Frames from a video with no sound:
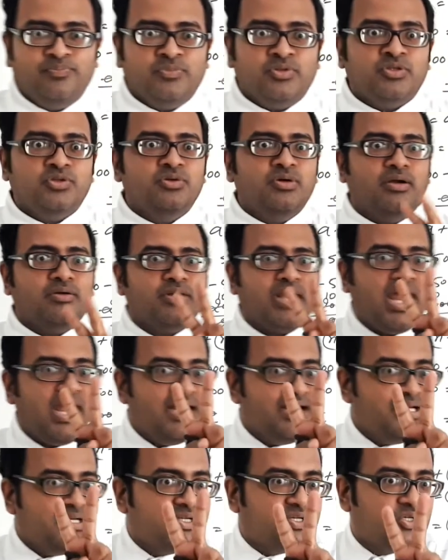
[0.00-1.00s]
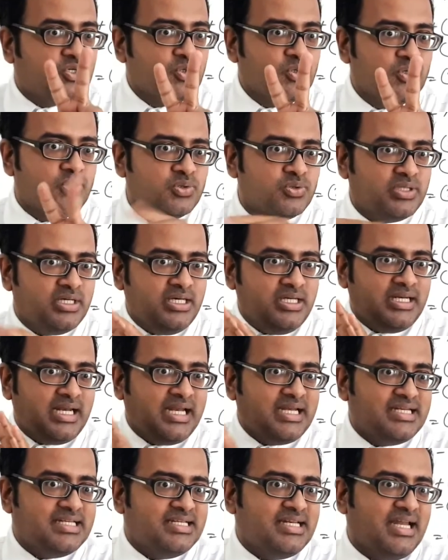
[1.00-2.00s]
you have to add 2 to the
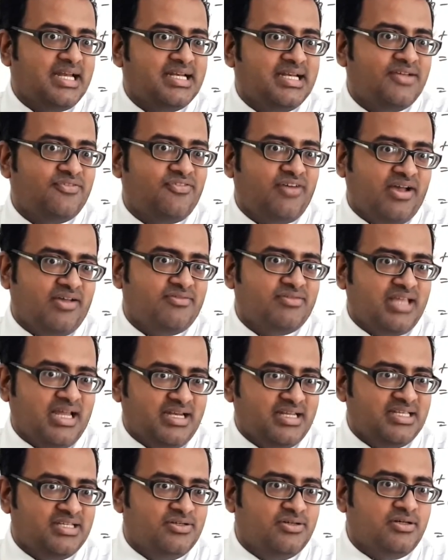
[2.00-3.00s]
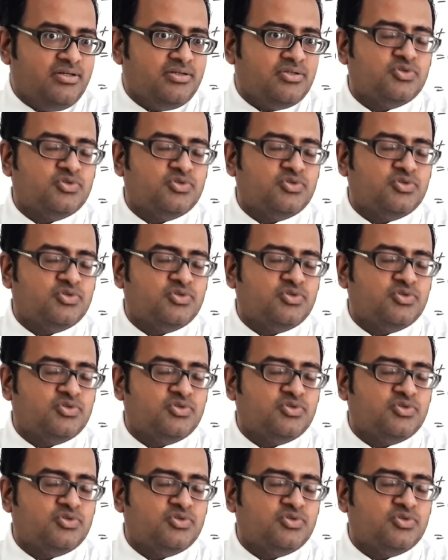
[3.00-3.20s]
1995, that year.